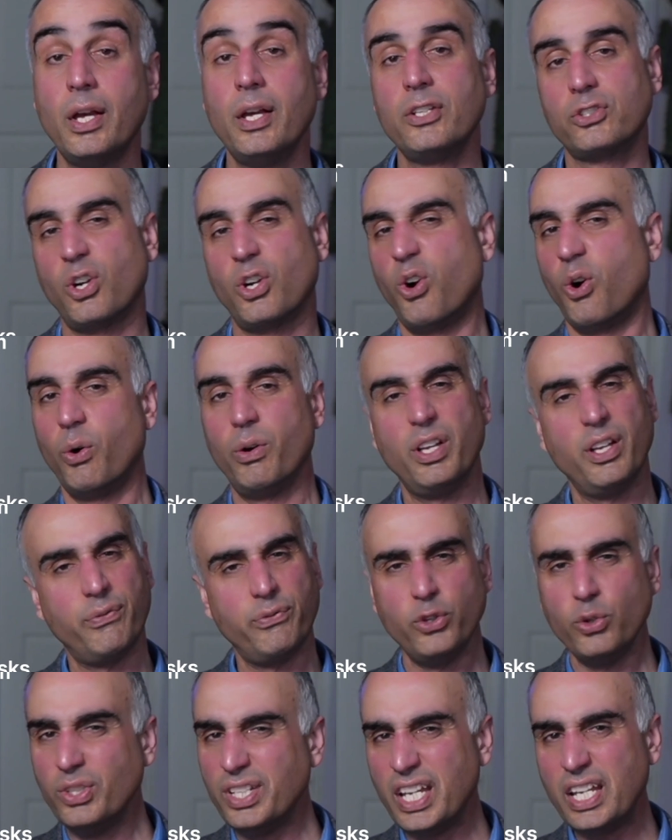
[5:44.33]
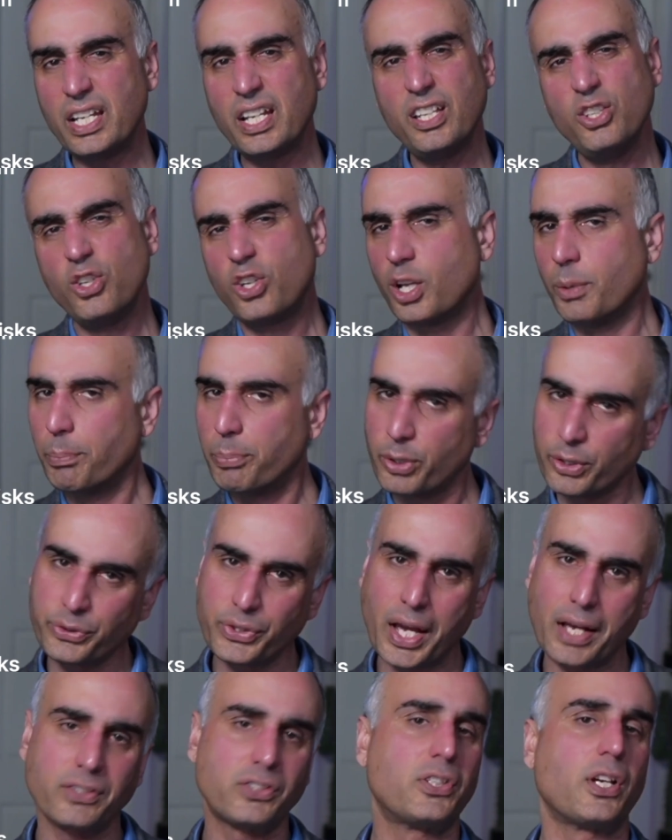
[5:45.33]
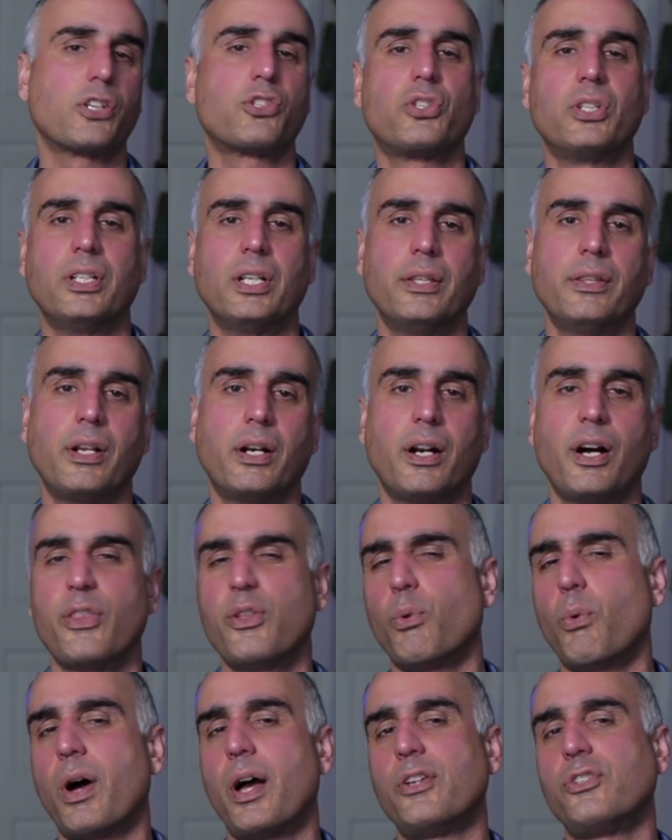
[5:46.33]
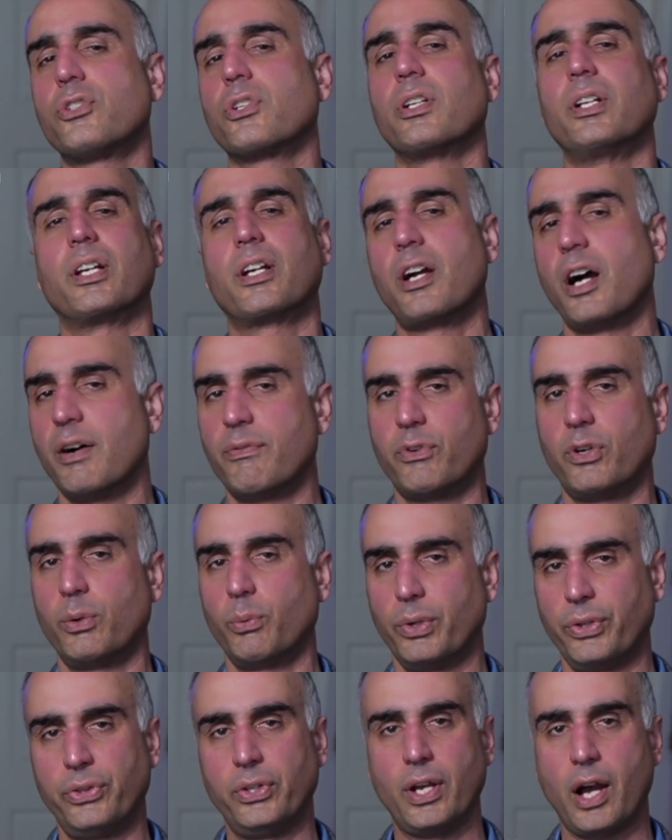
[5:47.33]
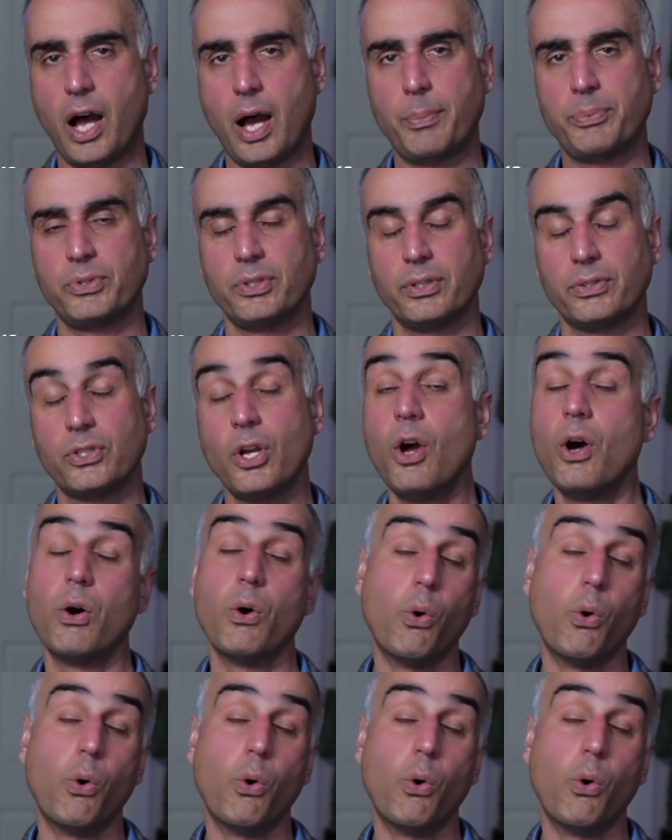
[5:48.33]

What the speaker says: So if you need it, you can put that section in there. Otherwise, you're going to cover it with the options.